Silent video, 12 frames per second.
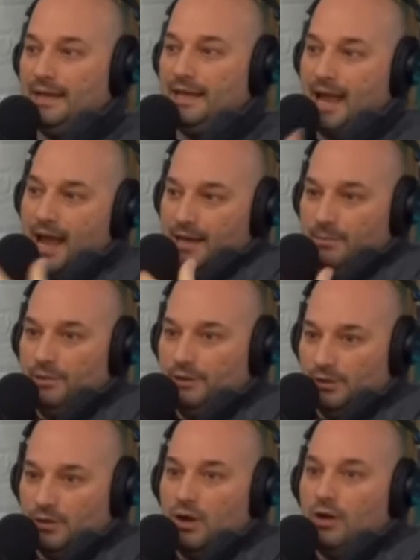they kind of
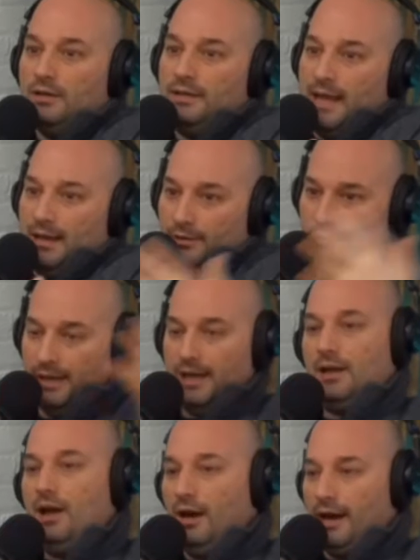put their guard down and are
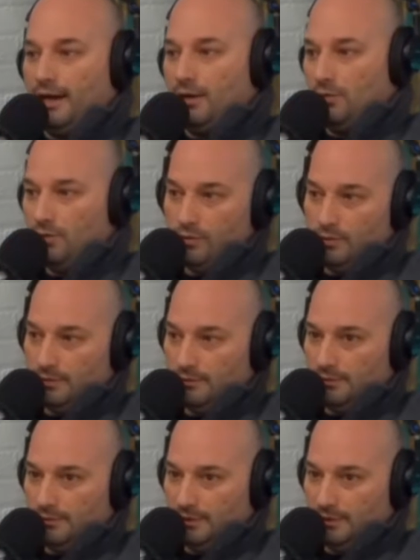like, "All right, cool.